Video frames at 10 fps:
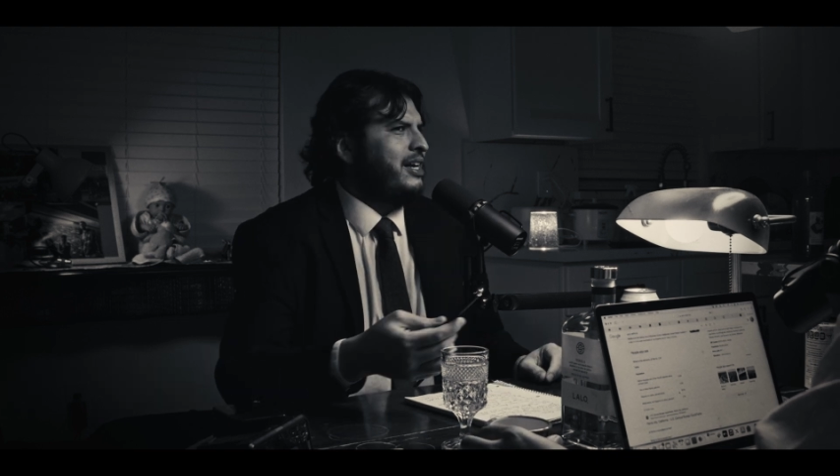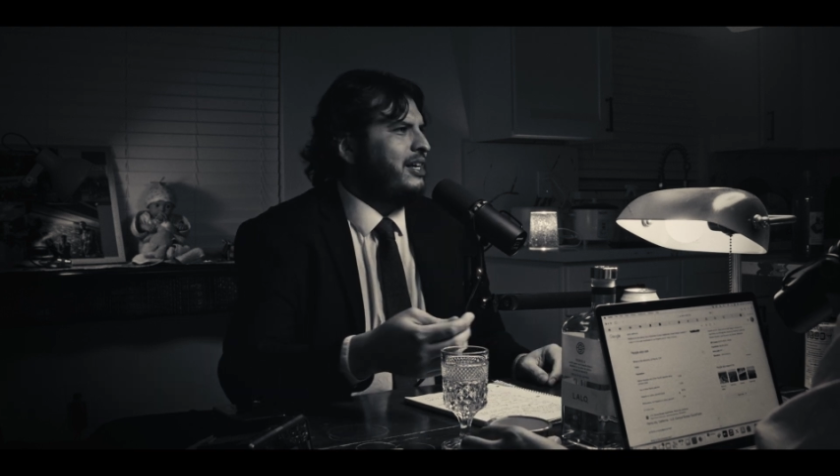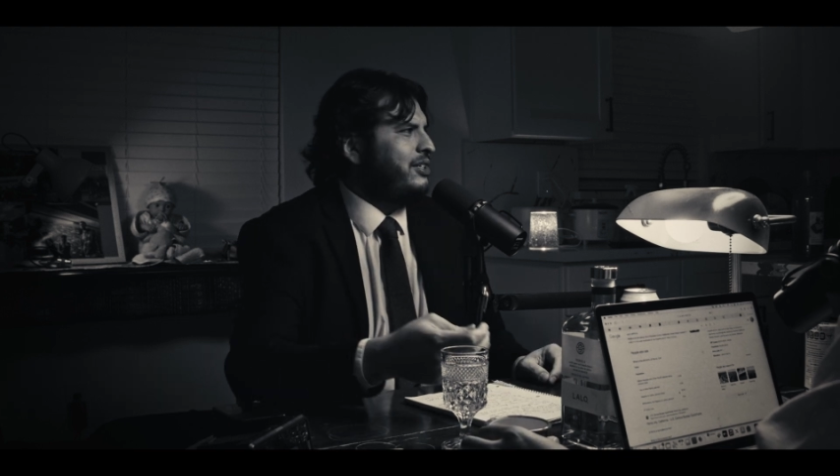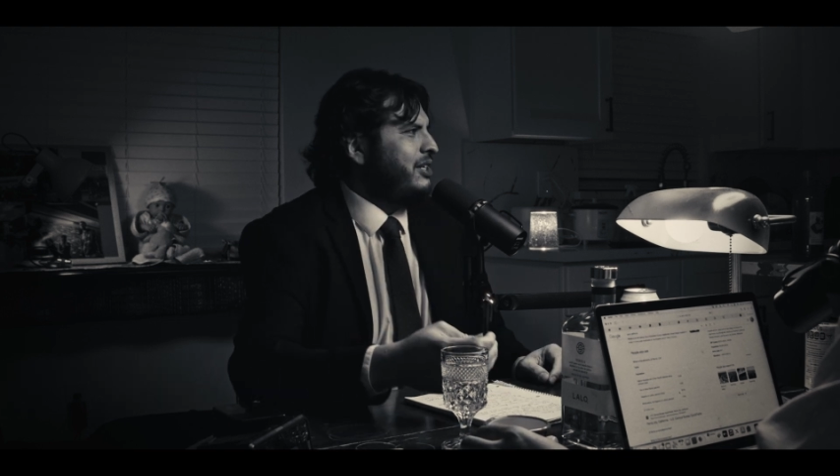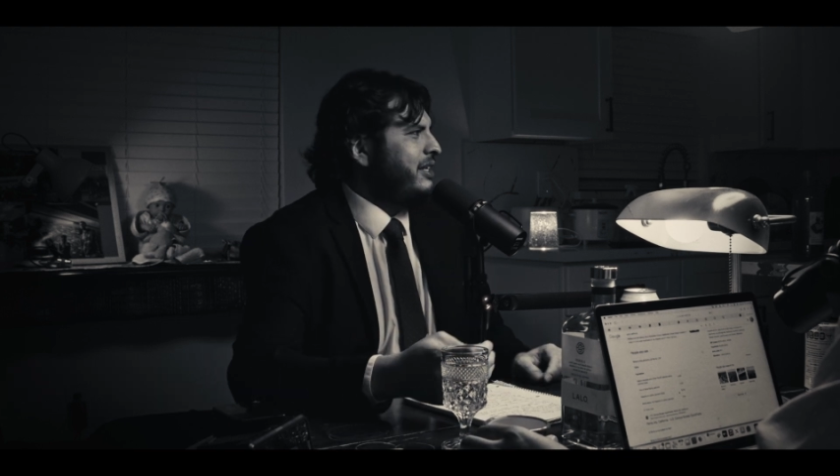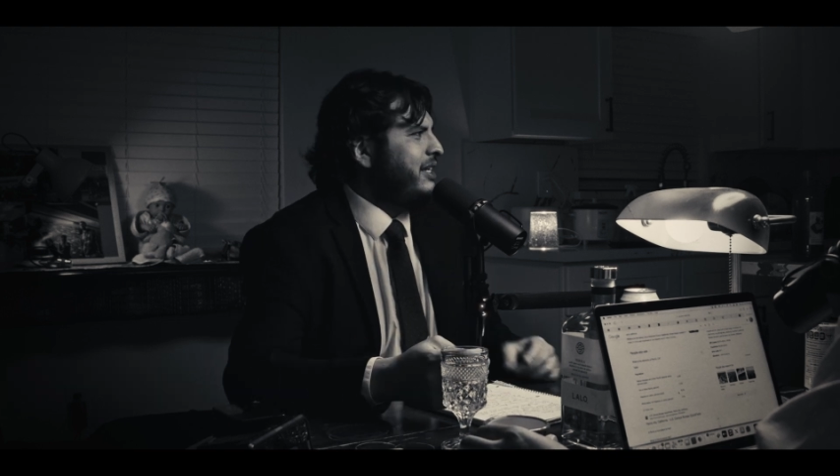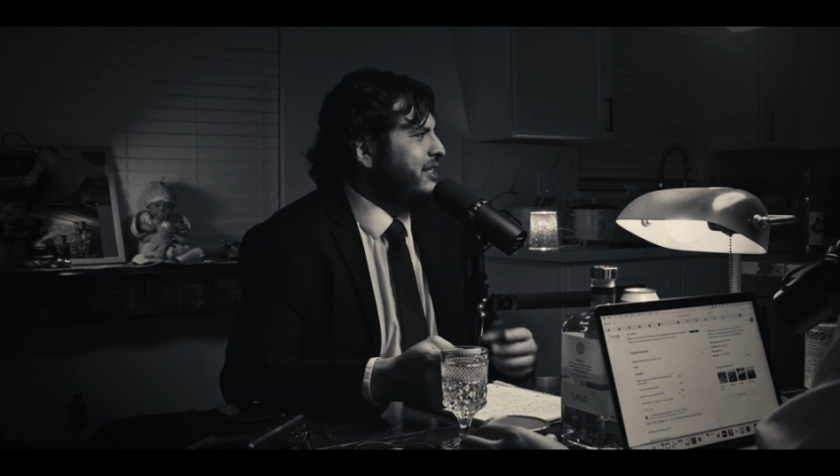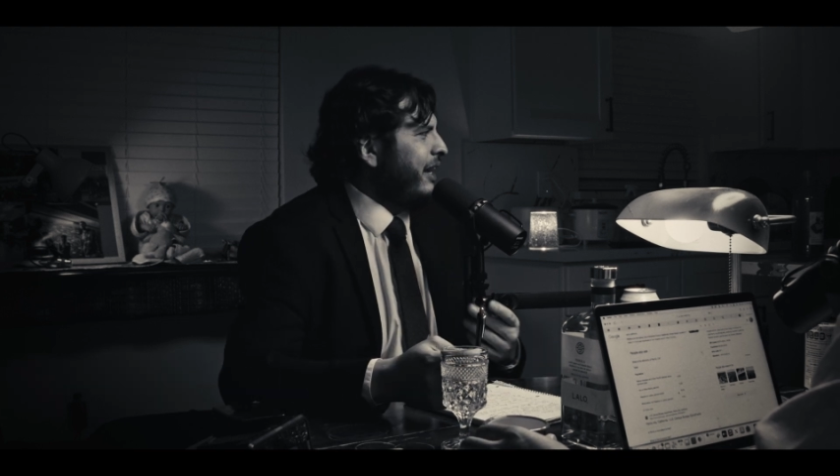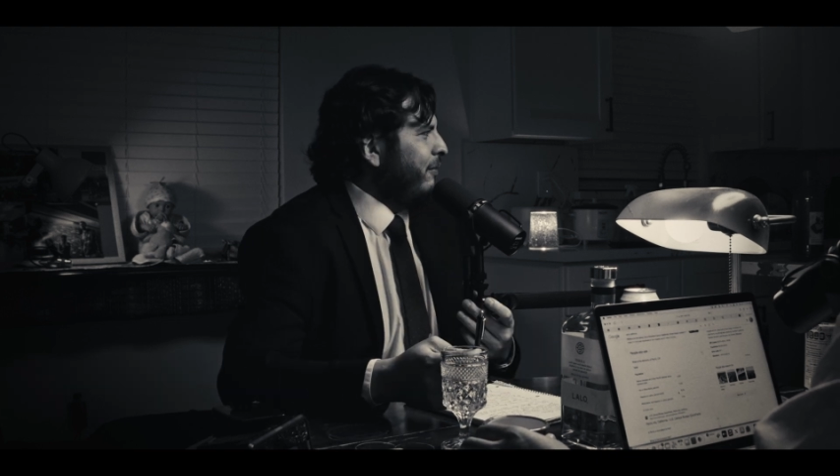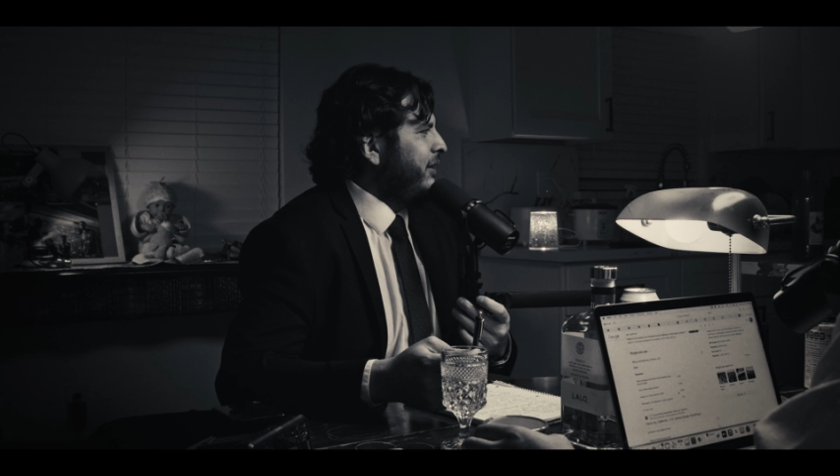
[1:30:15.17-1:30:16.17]
He's
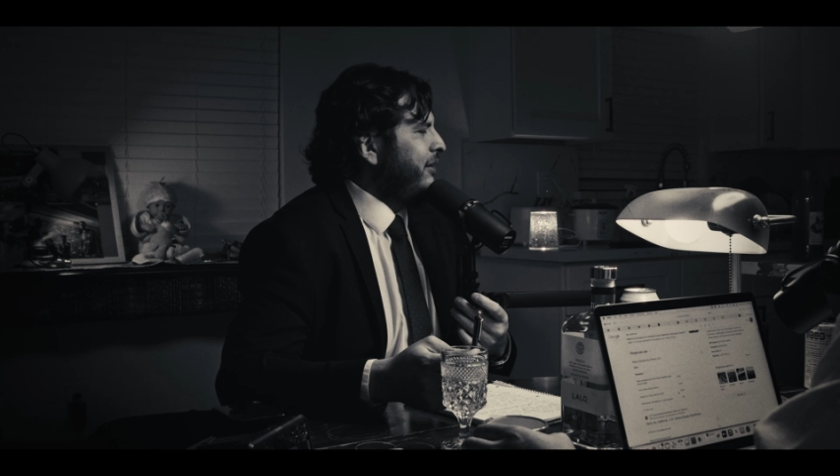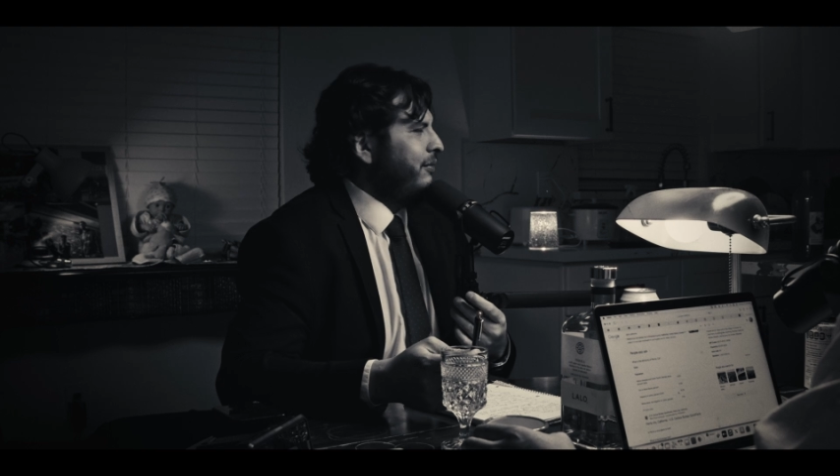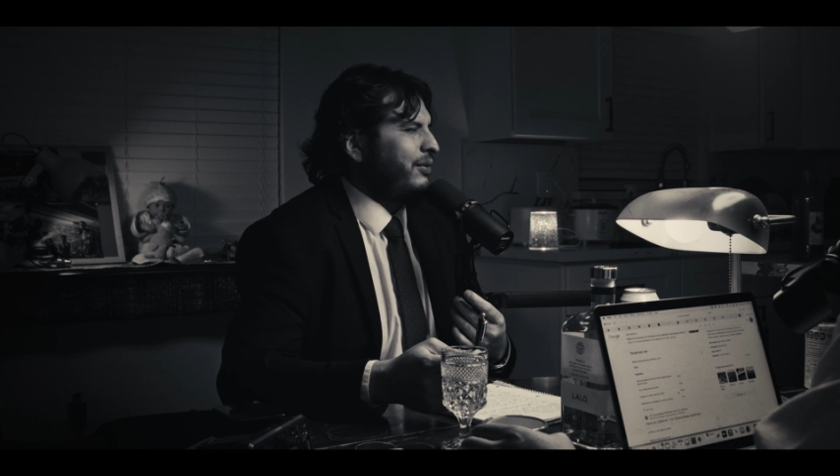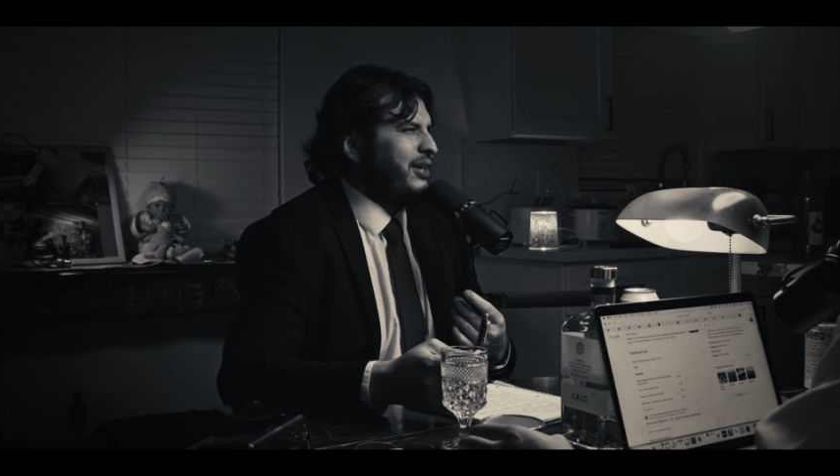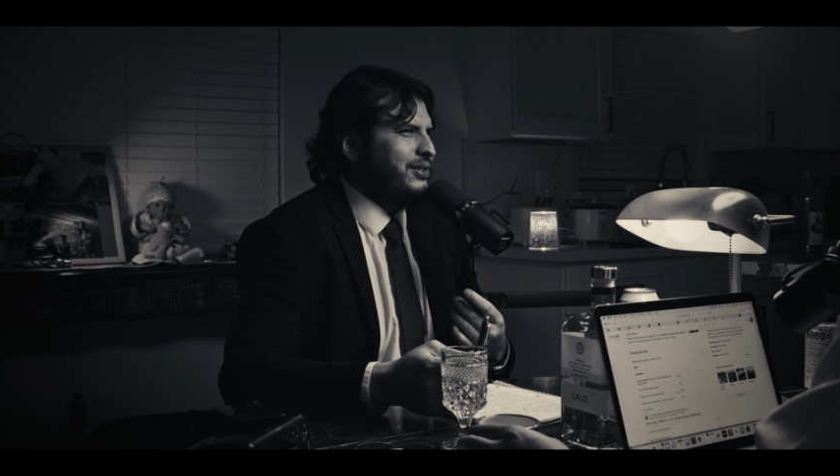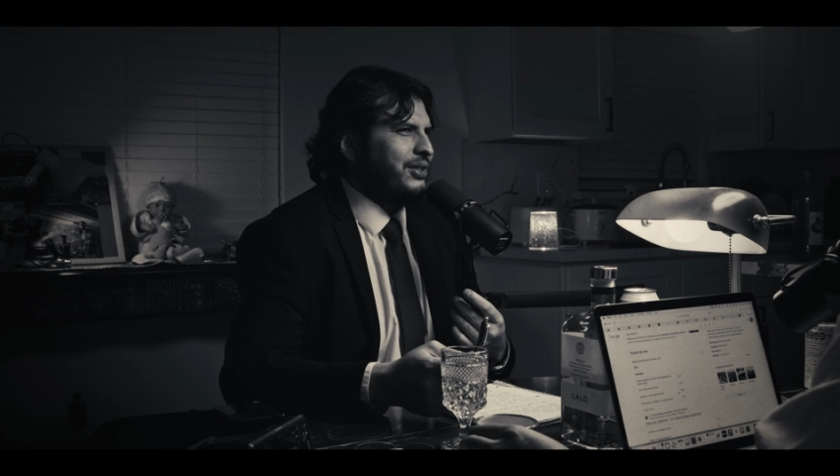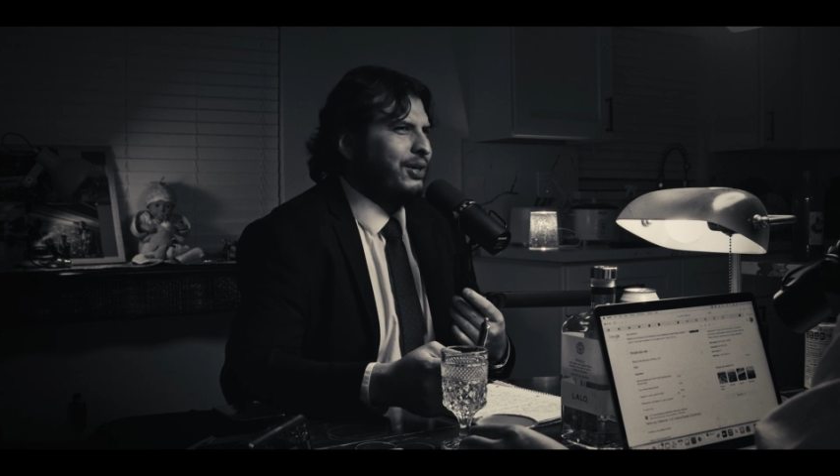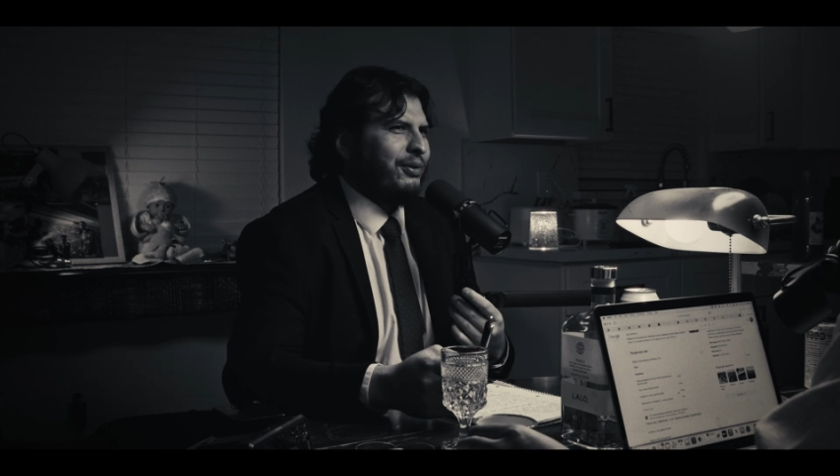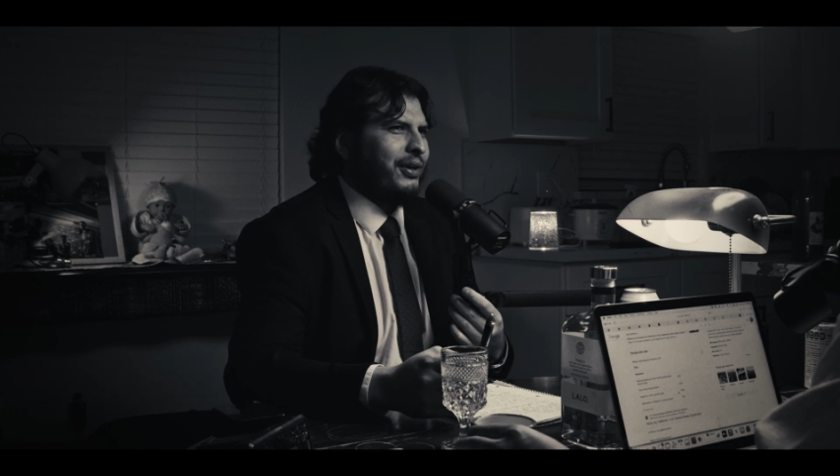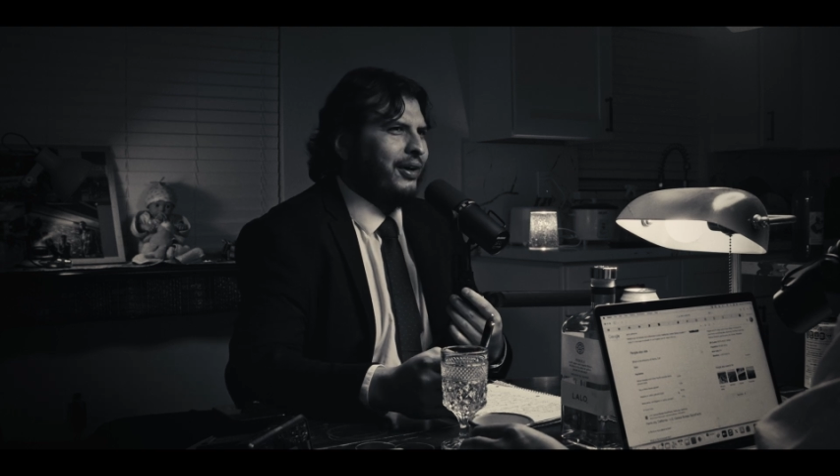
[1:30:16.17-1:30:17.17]
like, what is
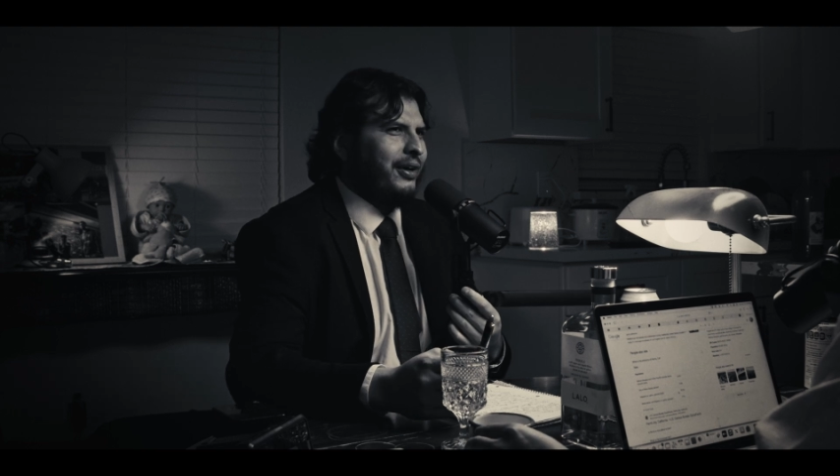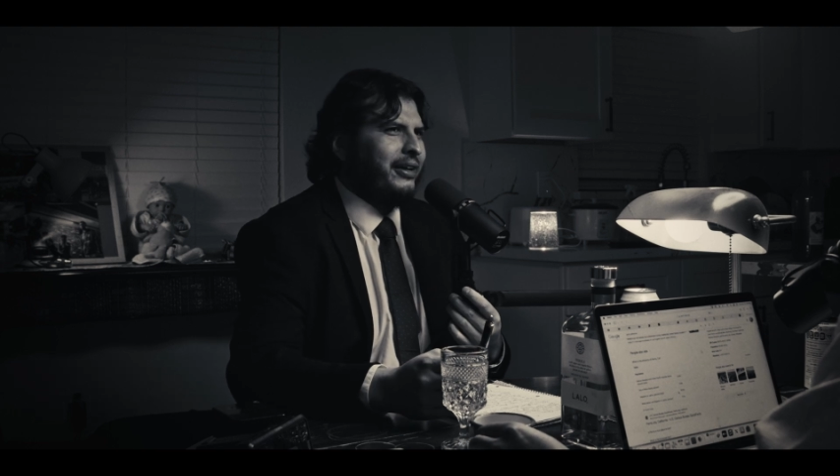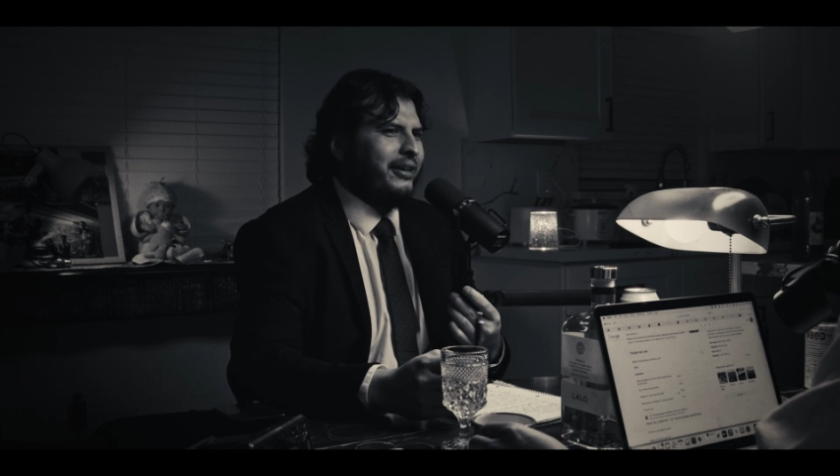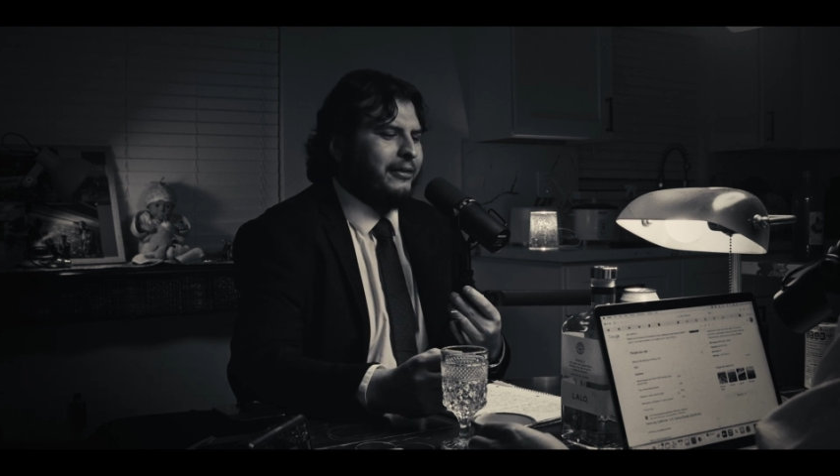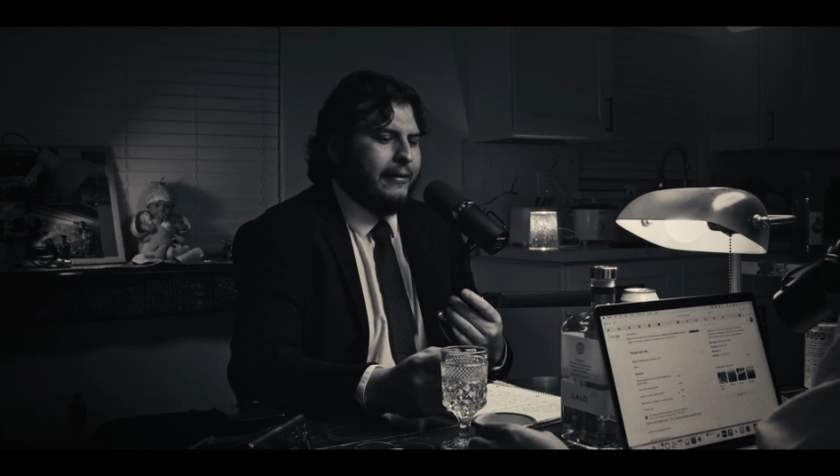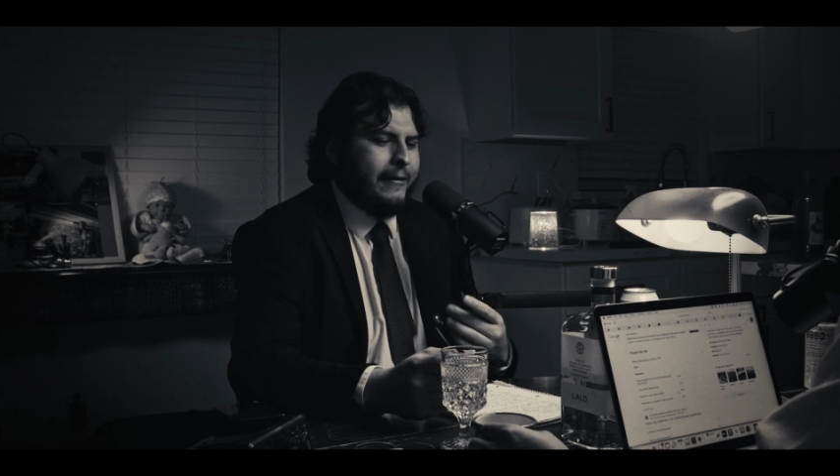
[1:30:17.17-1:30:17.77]
going on here?